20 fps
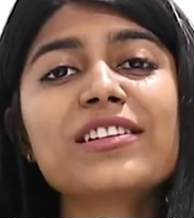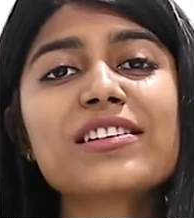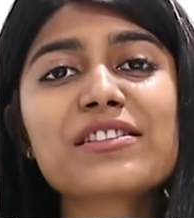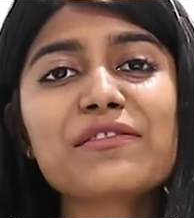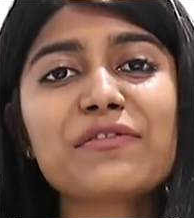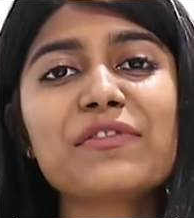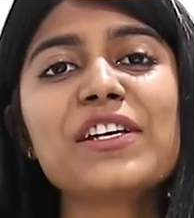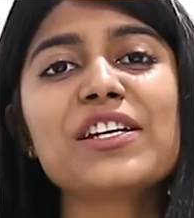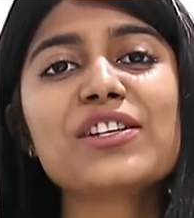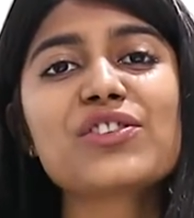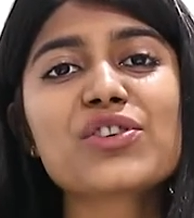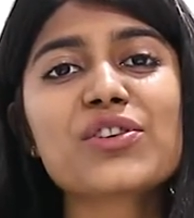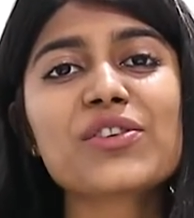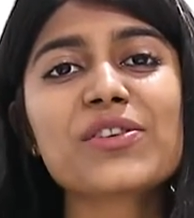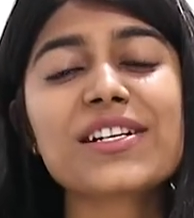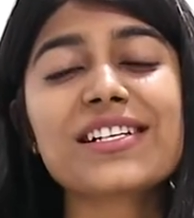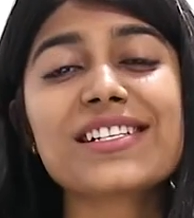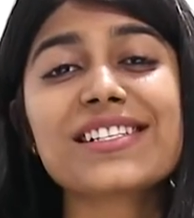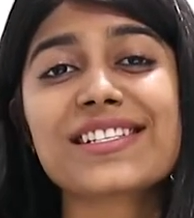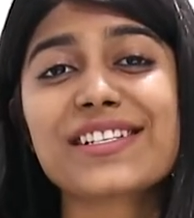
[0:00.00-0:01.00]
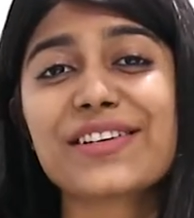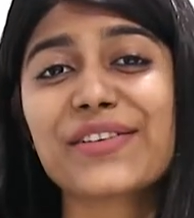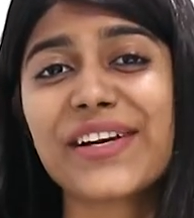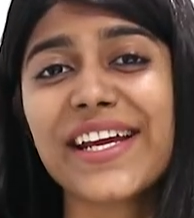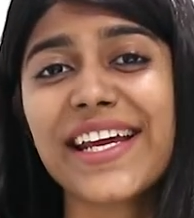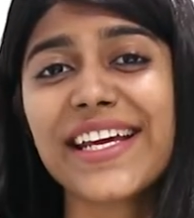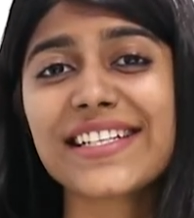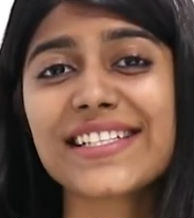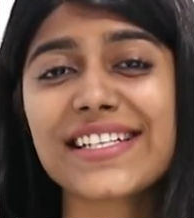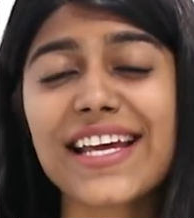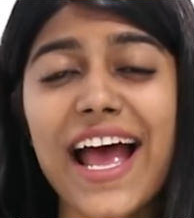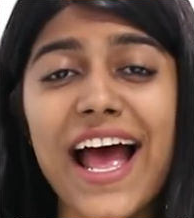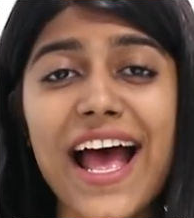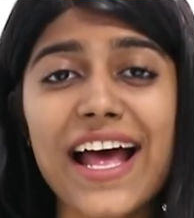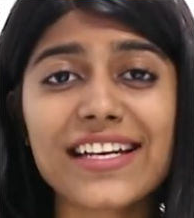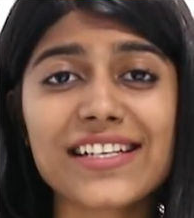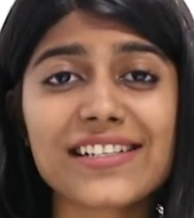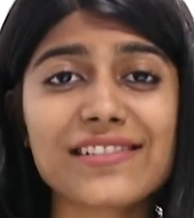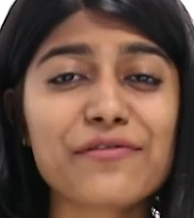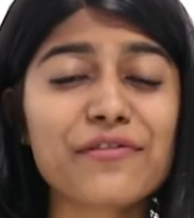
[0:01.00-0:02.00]
this feature is great
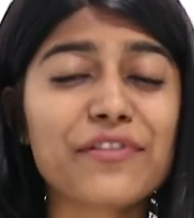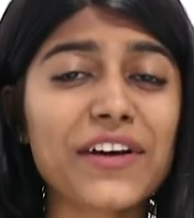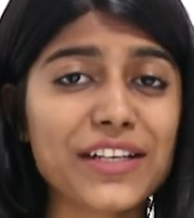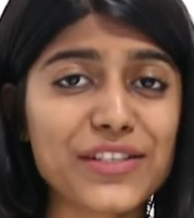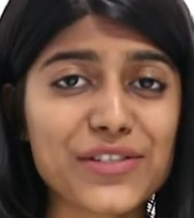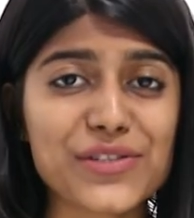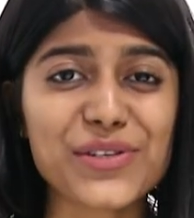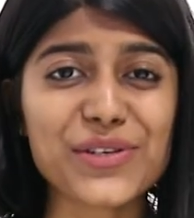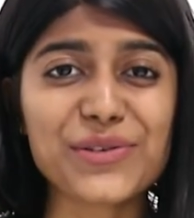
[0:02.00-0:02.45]
and fun to